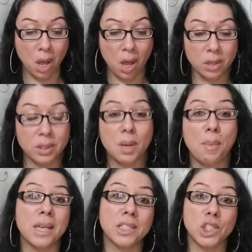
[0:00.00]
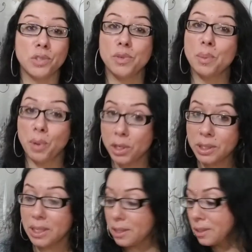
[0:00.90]
some messages from your
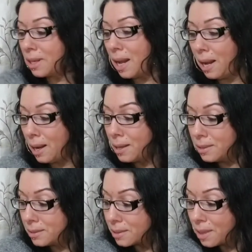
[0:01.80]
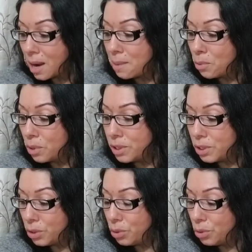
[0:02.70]
person. And then I'm going to
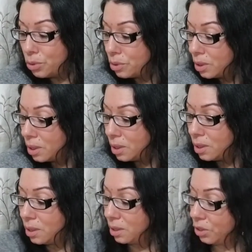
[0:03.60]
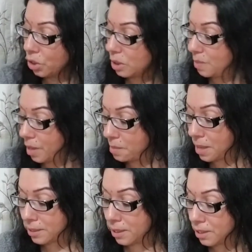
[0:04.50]
do your spirit
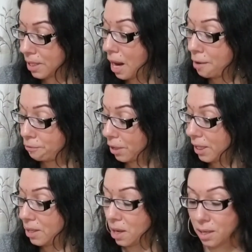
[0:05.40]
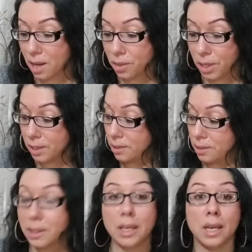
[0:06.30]
message. And I am freaking done. This
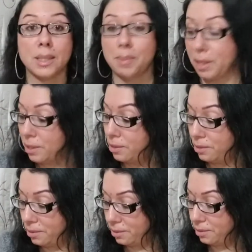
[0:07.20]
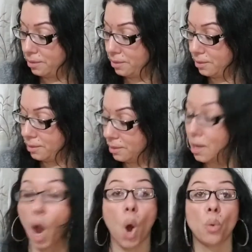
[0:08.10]
has been
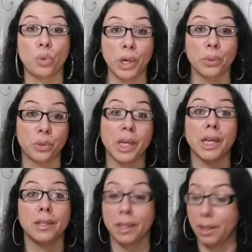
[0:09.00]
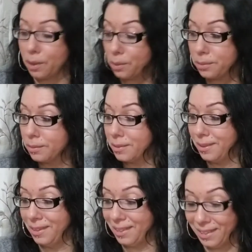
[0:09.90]
a real reading, Leo.
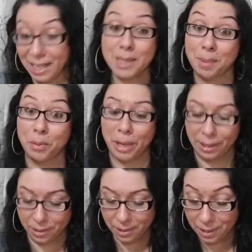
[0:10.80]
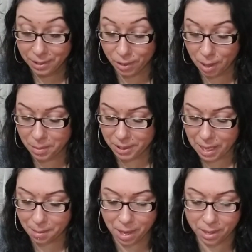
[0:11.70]
It's been real. That's all I'm going to say
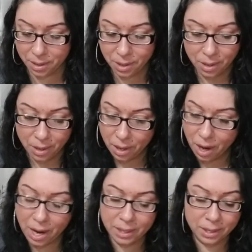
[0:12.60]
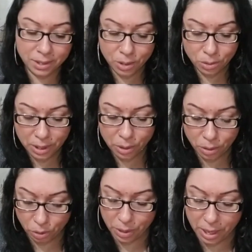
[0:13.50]
about it. All right, let's do Leo
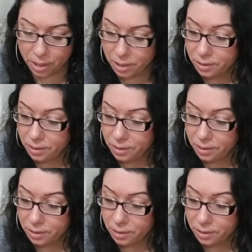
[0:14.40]
career.